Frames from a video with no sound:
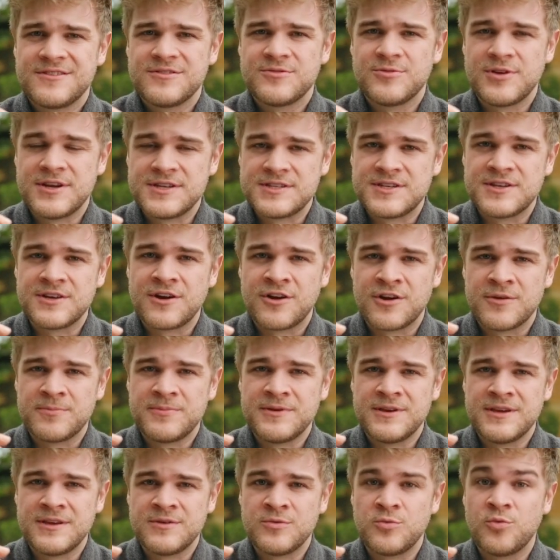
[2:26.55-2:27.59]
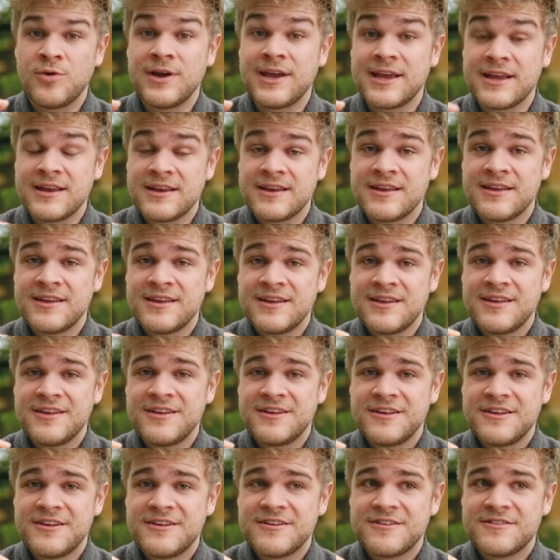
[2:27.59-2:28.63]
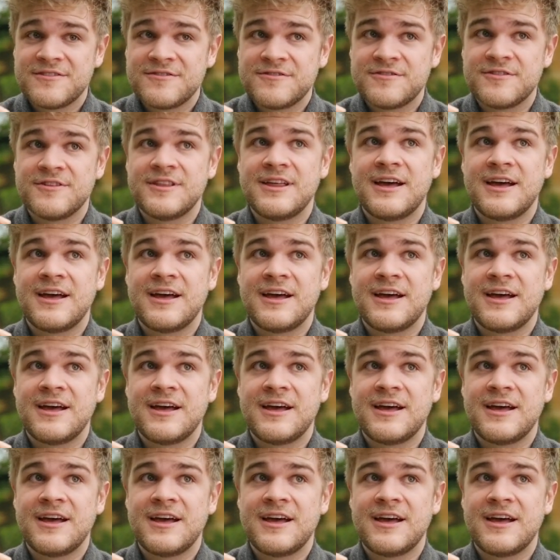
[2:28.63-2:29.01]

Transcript: racing heartbeat, and wait for